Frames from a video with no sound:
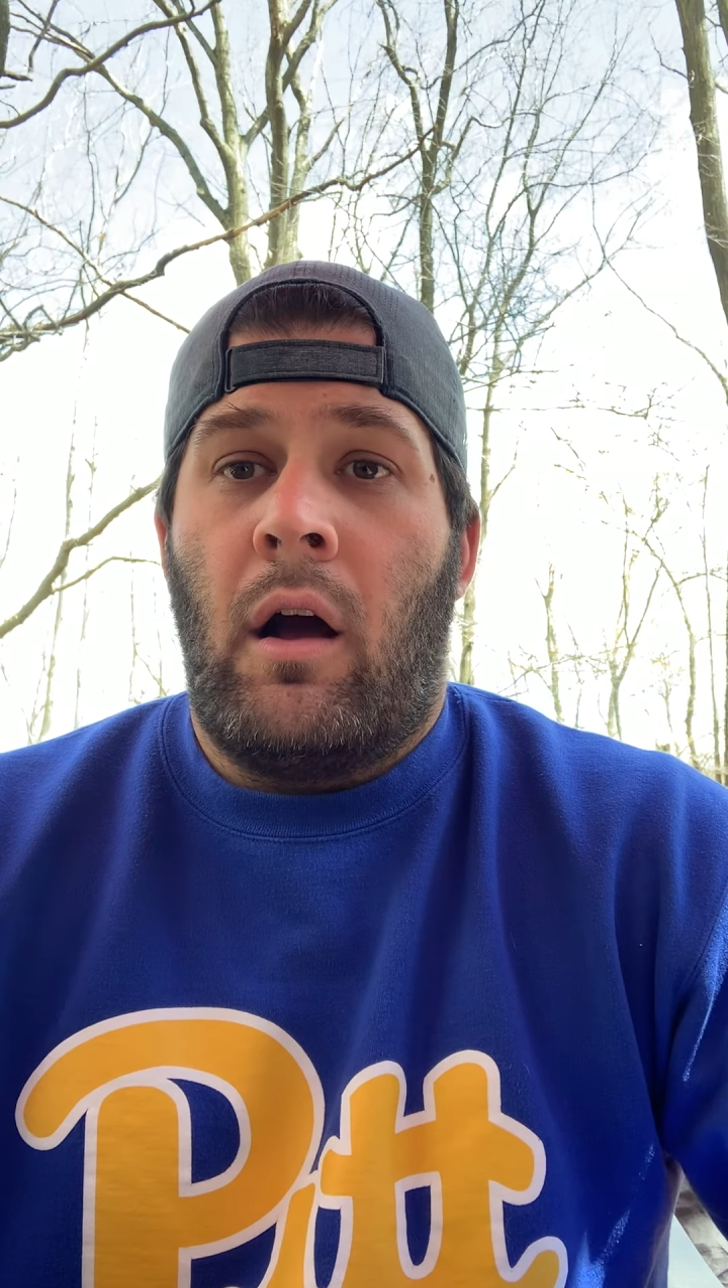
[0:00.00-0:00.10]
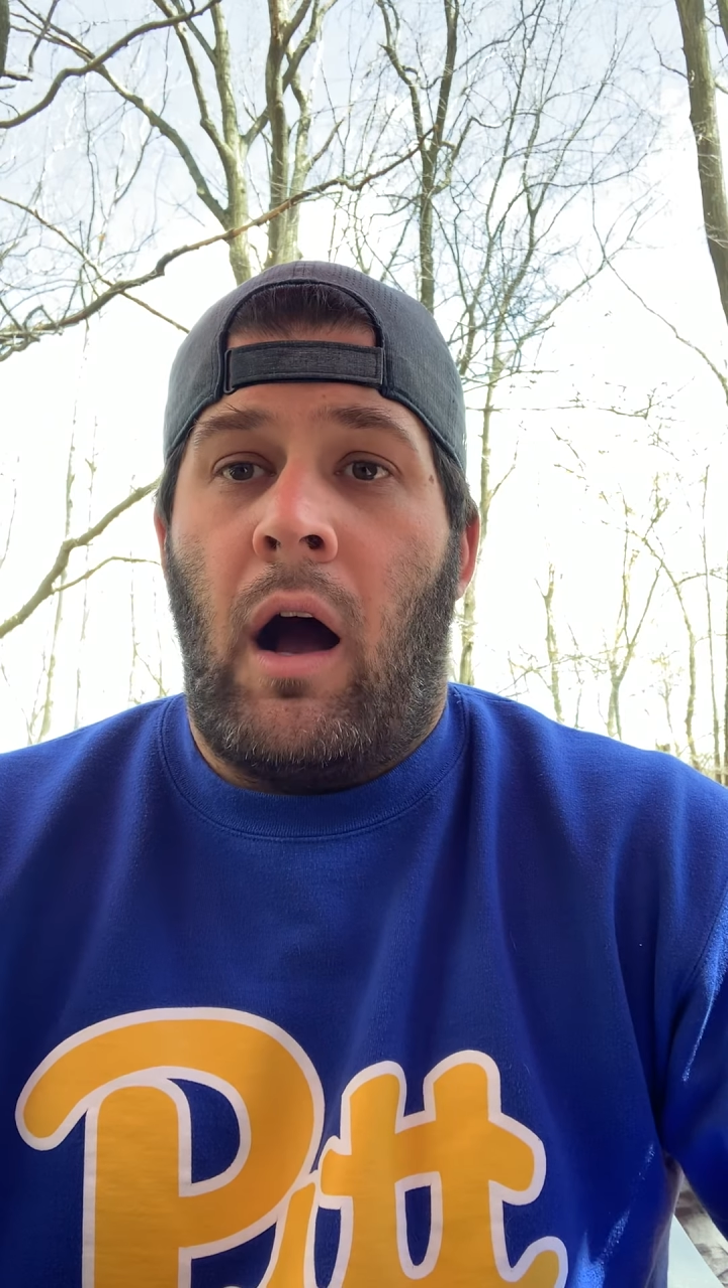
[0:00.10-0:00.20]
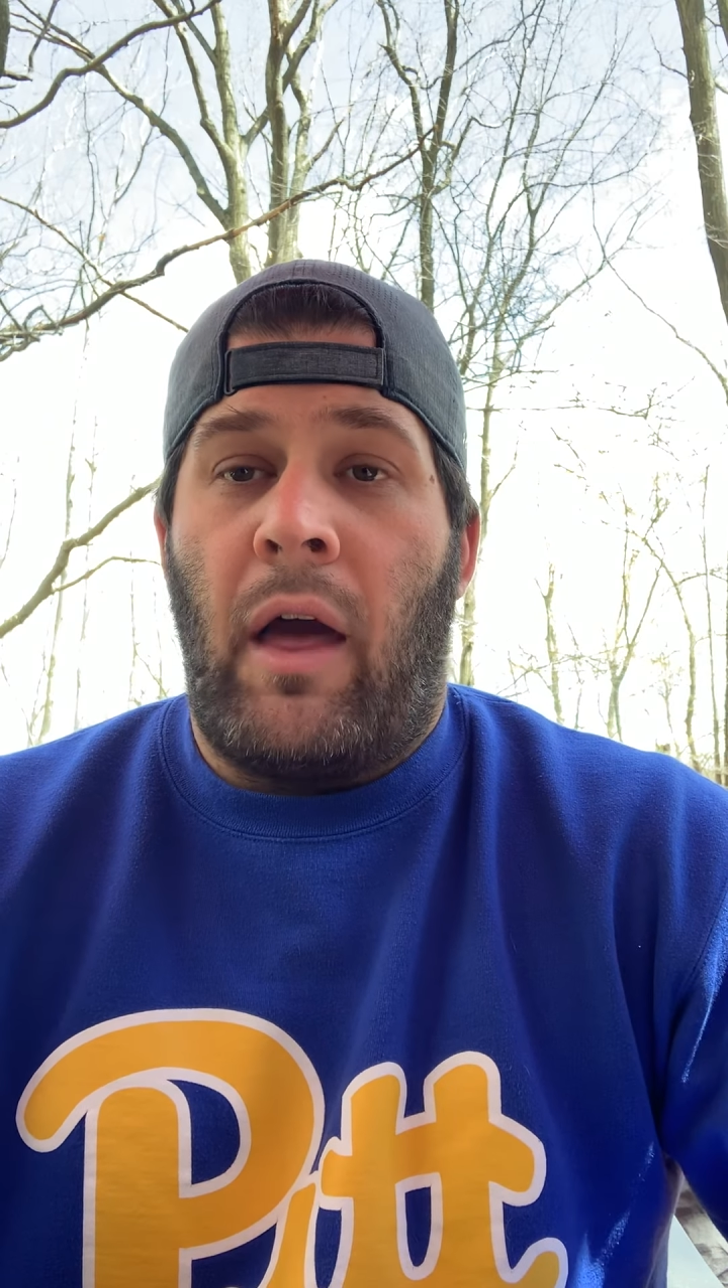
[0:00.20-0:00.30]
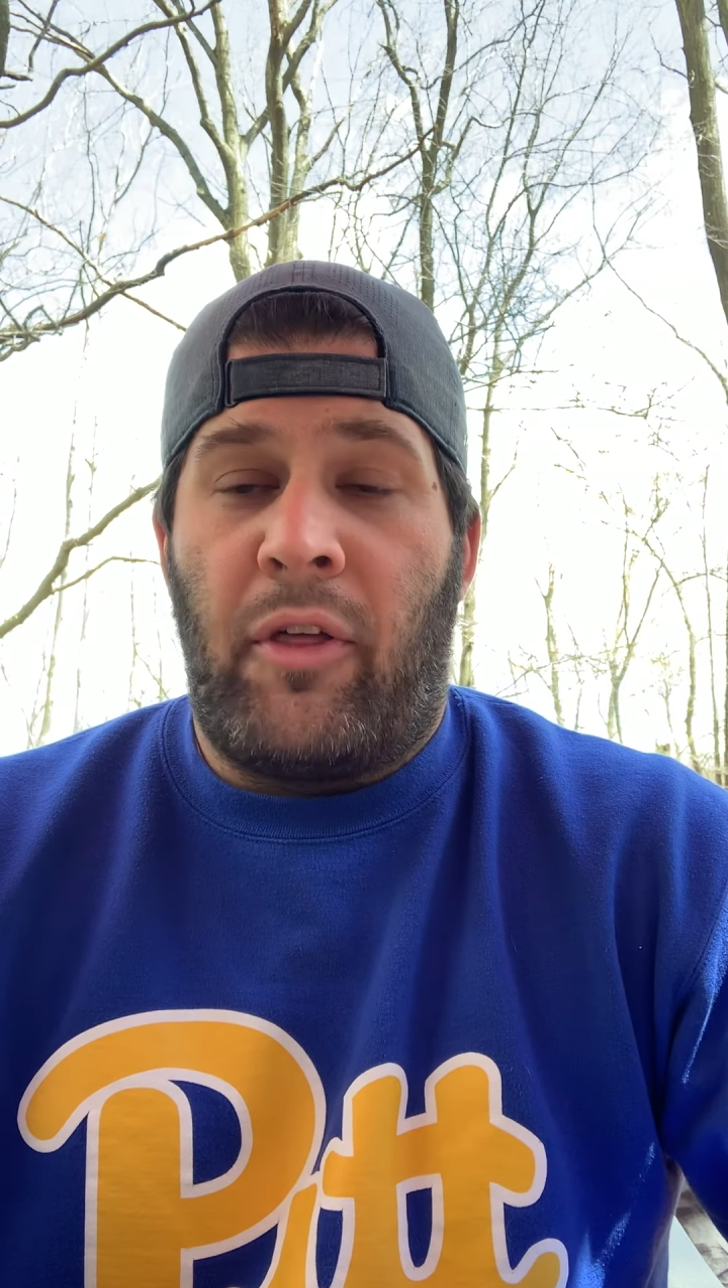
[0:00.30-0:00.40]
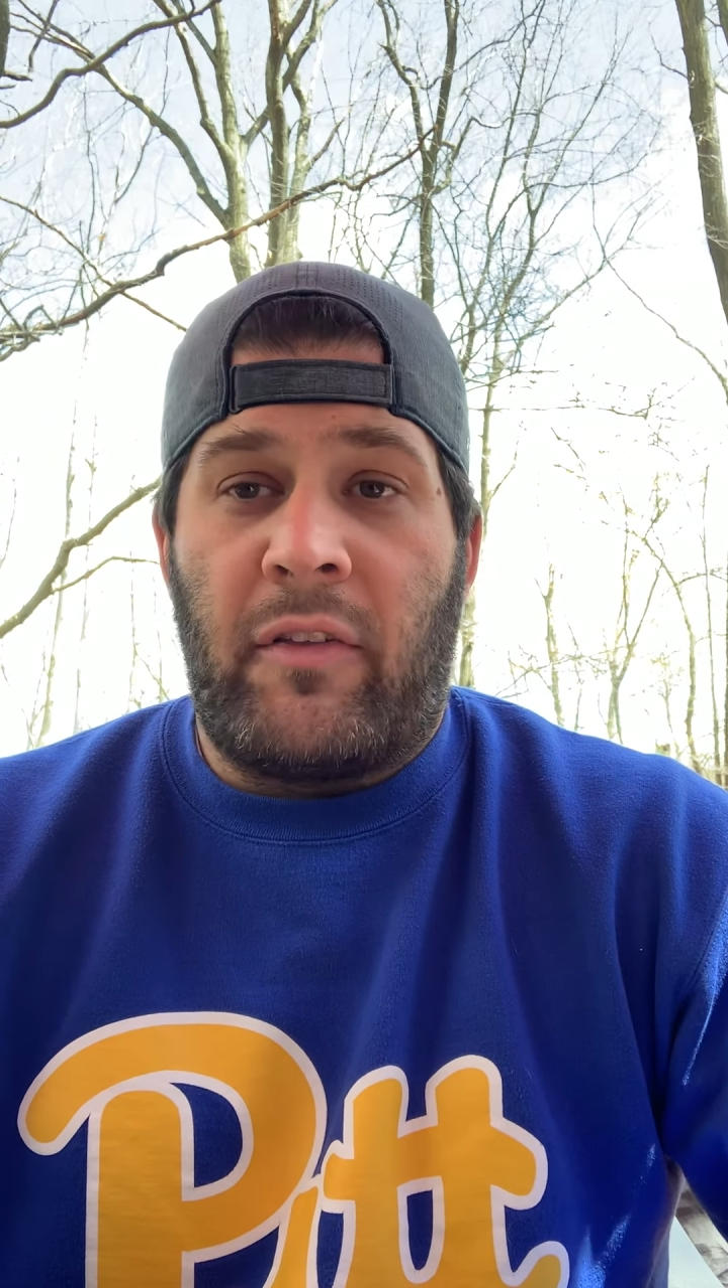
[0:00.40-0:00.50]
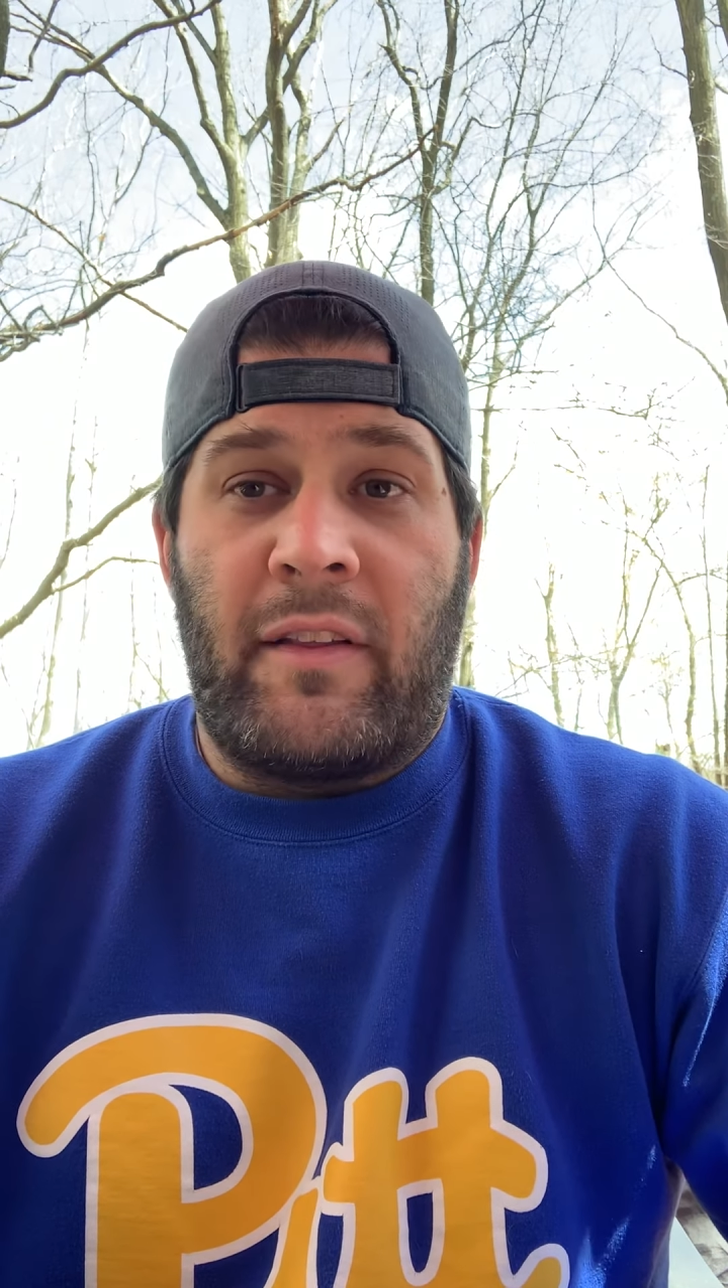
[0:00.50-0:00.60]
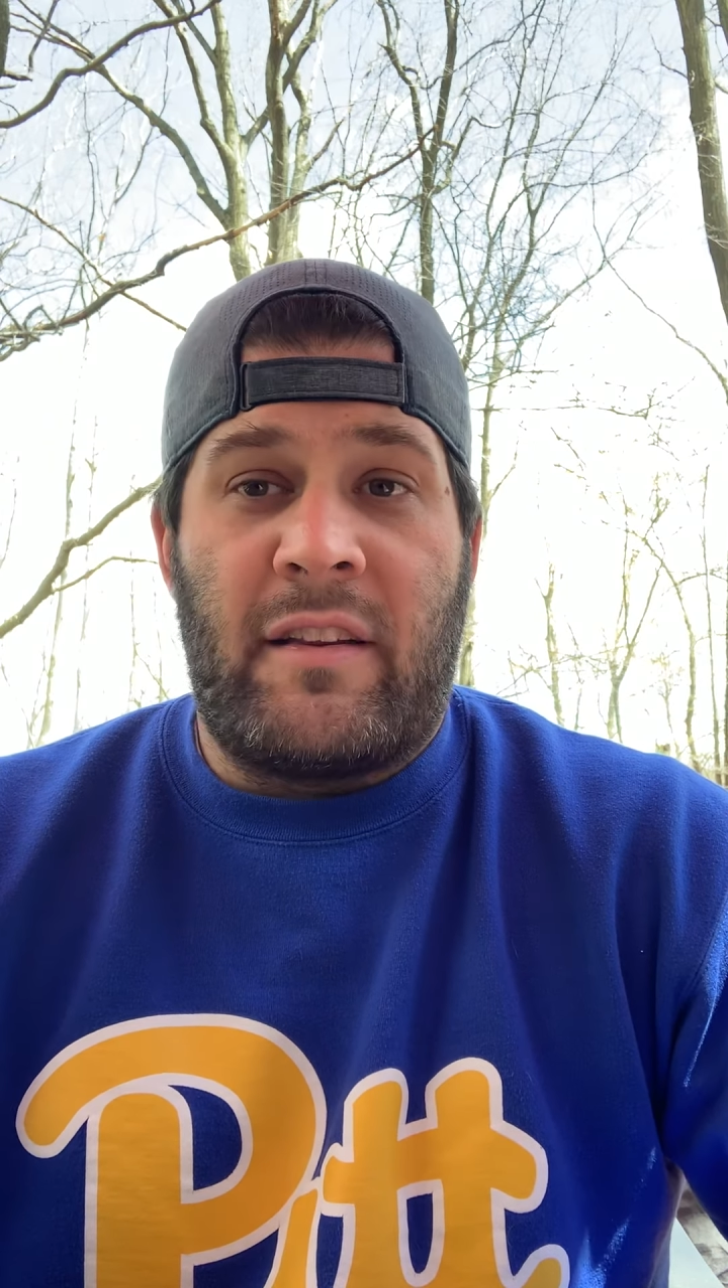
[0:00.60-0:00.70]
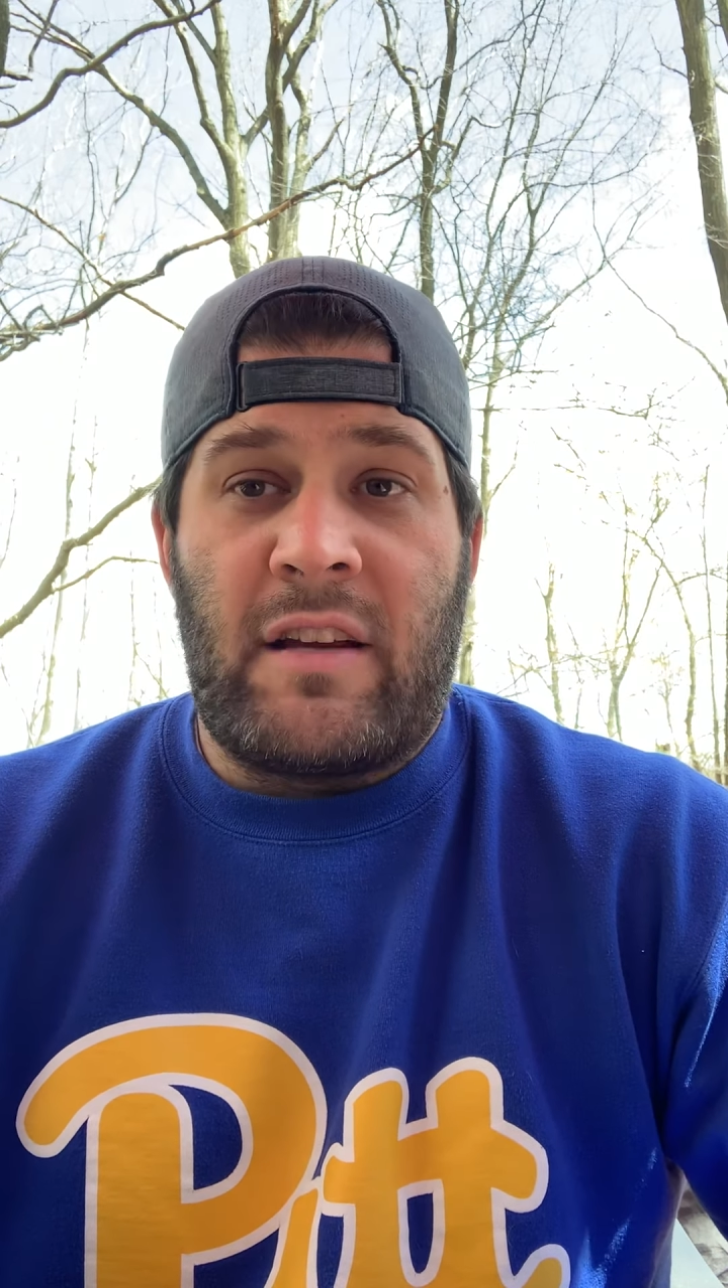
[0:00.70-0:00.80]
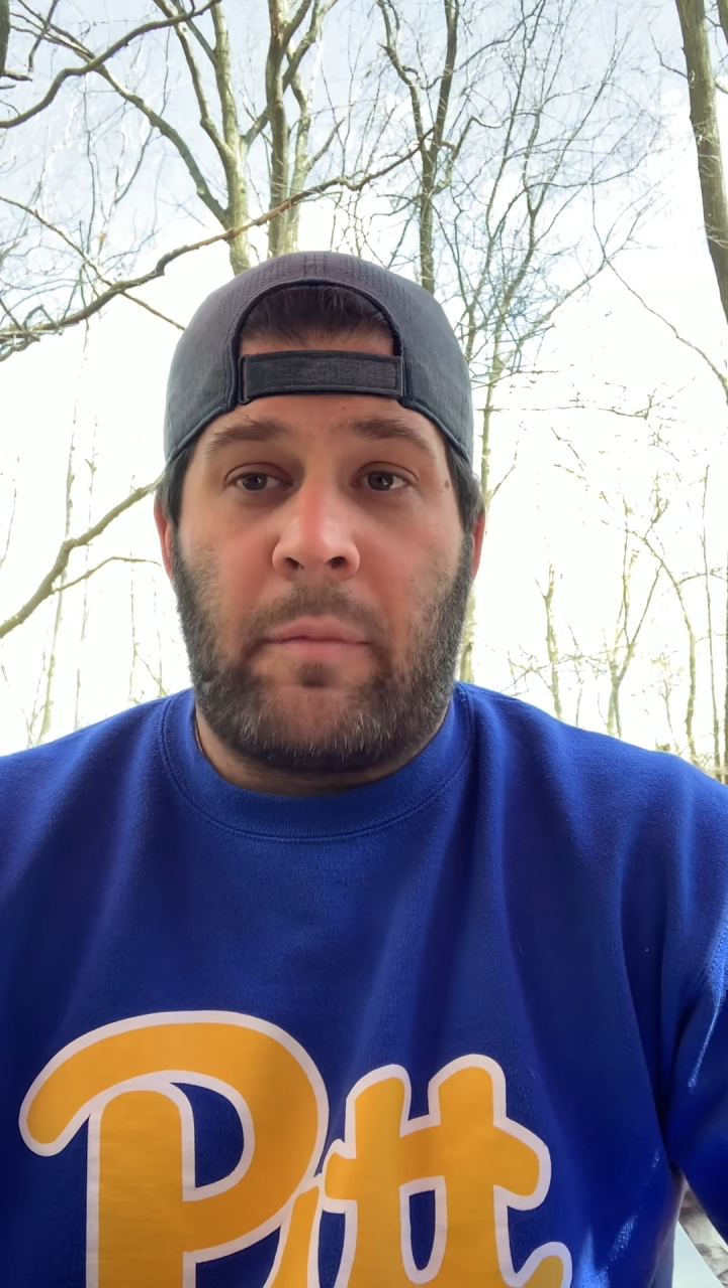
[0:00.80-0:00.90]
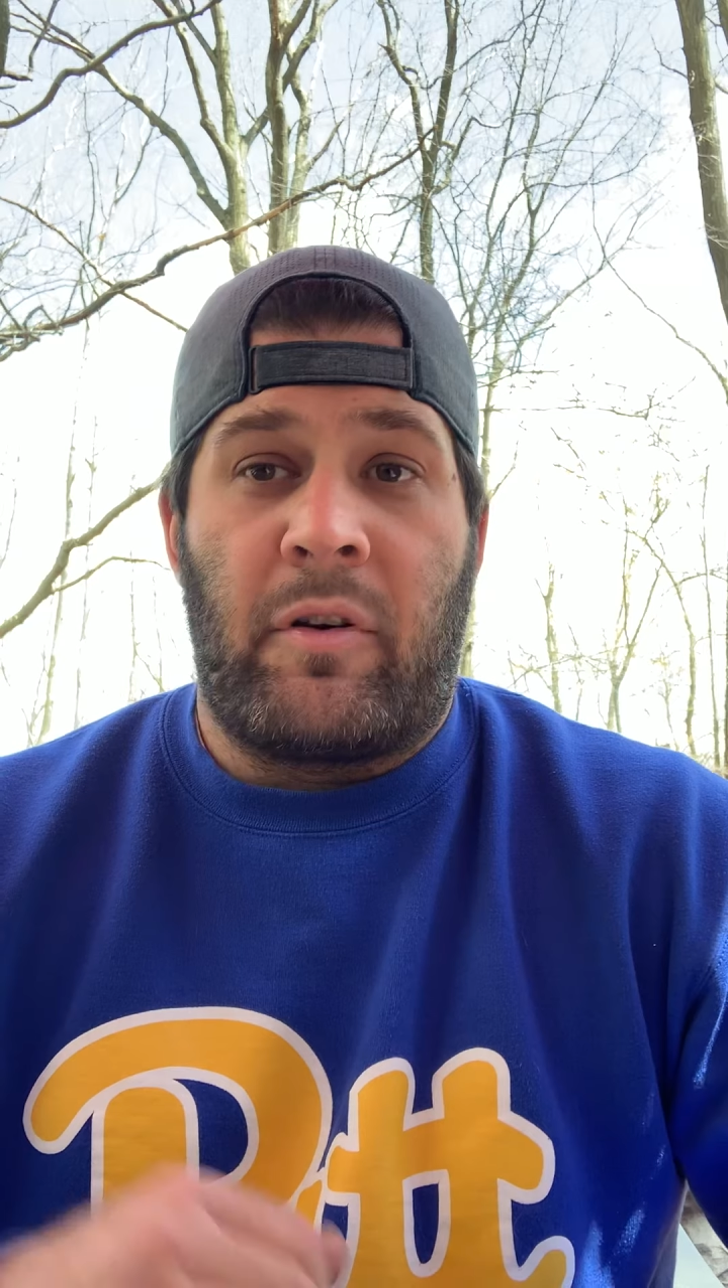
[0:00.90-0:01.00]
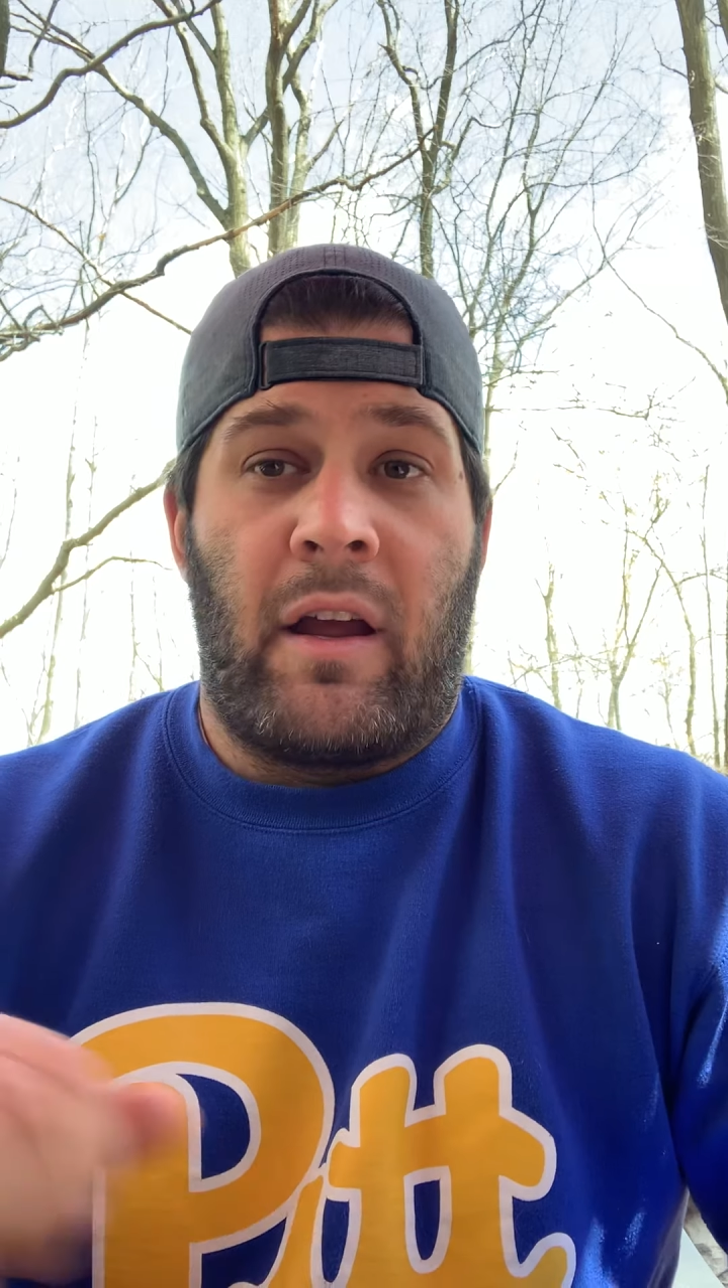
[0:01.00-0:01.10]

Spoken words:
I thought that the Chapter